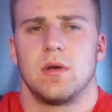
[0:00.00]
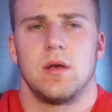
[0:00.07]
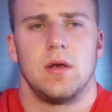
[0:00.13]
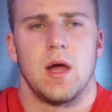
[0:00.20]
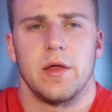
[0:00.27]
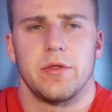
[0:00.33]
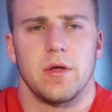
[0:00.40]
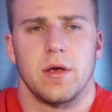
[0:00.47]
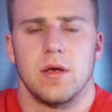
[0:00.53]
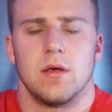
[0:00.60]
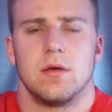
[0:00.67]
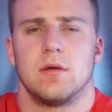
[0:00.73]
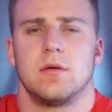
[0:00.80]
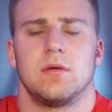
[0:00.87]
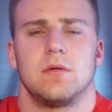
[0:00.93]
Nothing.
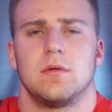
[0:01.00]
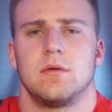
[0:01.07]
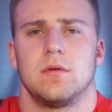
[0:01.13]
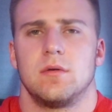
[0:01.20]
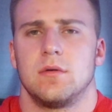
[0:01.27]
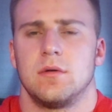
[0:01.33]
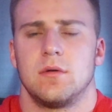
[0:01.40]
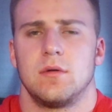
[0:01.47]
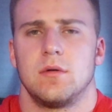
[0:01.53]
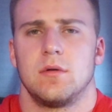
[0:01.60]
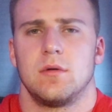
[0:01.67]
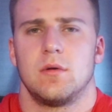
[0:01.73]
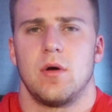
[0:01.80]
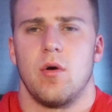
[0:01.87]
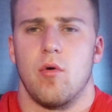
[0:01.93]

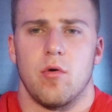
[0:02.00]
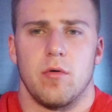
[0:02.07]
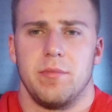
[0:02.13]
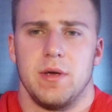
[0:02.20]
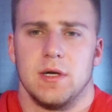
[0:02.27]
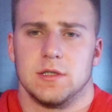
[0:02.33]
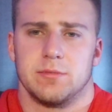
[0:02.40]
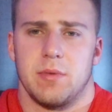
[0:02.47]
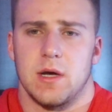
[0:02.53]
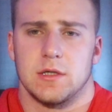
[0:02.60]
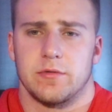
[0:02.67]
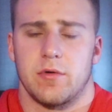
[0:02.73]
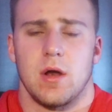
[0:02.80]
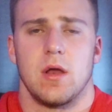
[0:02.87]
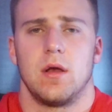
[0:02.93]
Or be his
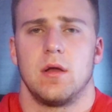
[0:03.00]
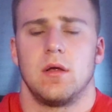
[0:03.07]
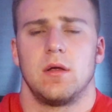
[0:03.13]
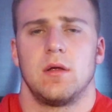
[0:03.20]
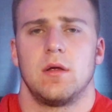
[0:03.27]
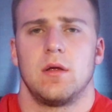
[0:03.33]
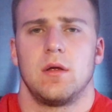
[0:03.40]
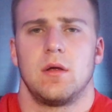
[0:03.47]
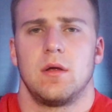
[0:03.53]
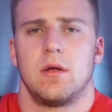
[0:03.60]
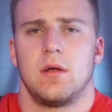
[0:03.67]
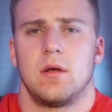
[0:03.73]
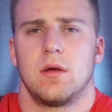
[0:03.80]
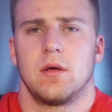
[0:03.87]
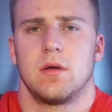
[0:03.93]
best friend.
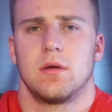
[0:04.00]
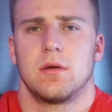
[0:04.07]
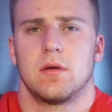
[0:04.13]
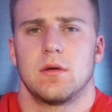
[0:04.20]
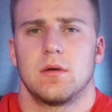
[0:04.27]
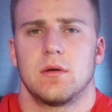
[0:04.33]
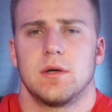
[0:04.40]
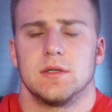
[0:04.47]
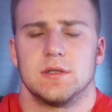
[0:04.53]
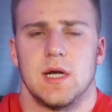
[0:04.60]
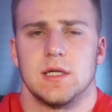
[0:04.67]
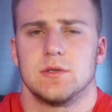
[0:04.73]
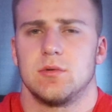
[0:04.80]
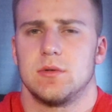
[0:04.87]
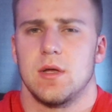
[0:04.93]
Because
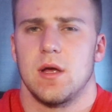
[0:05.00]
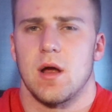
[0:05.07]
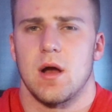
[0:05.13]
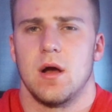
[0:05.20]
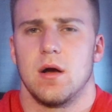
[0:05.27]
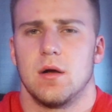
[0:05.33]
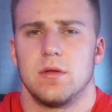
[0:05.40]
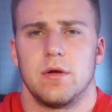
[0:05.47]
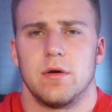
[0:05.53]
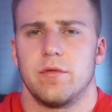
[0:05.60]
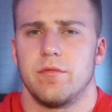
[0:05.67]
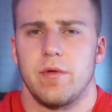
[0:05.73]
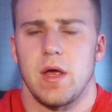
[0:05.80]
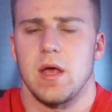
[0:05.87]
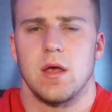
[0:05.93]
that's what they are. They're
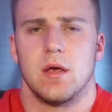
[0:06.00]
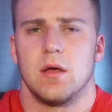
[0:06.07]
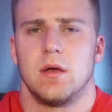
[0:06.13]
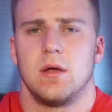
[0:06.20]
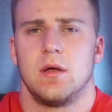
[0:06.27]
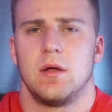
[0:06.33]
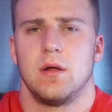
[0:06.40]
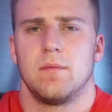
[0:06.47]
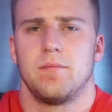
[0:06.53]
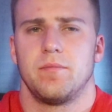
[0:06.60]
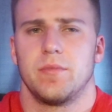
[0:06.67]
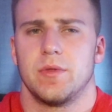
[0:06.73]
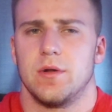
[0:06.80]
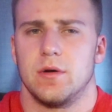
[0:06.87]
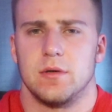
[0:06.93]
fake.
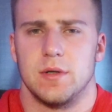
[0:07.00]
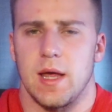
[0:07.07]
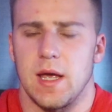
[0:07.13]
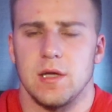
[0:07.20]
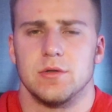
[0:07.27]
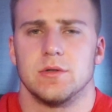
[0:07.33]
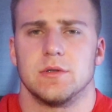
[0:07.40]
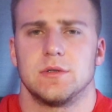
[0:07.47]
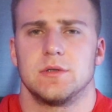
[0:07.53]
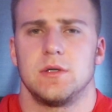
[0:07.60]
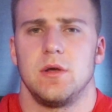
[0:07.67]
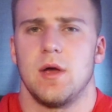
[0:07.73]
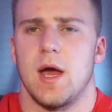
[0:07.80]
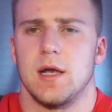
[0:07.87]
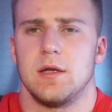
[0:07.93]
They're dangerous.
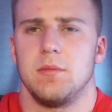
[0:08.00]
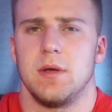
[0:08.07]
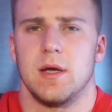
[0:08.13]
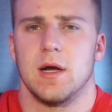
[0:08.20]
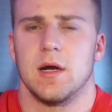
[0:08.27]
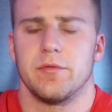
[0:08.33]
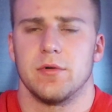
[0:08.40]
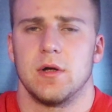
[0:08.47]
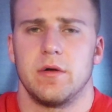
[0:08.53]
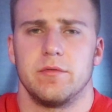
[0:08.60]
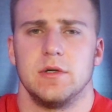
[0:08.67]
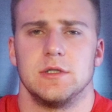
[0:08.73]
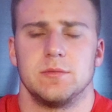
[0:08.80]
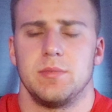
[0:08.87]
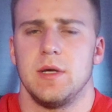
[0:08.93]
You have to be careful
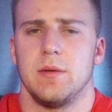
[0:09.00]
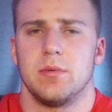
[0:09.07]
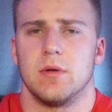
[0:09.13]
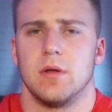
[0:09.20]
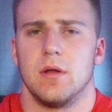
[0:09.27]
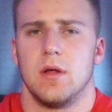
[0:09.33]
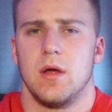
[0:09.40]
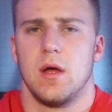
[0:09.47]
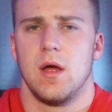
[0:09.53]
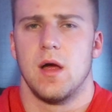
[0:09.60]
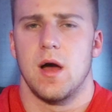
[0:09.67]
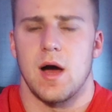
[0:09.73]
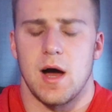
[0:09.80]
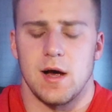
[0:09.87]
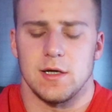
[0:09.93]
of these people.
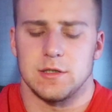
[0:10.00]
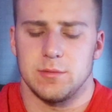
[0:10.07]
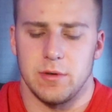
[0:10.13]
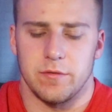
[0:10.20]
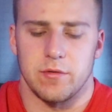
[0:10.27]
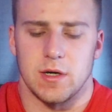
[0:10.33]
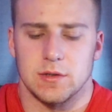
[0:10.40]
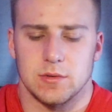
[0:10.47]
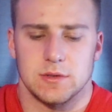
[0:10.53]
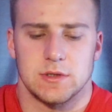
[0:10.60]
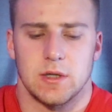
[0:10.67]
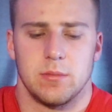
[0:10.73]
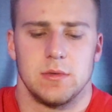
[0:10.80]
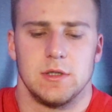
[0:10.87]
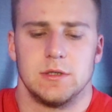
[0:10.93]
I used to be friends with
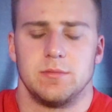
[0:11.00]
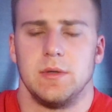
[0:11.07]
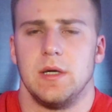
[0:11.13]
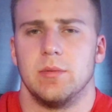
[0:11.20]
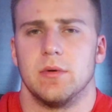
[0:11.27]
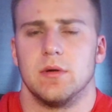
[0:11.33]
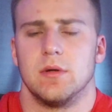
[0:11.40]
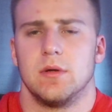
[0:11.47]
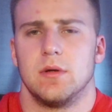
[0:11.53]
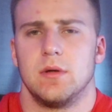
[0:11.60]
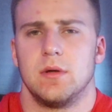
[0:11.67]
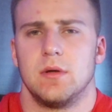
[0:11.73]
some of these people.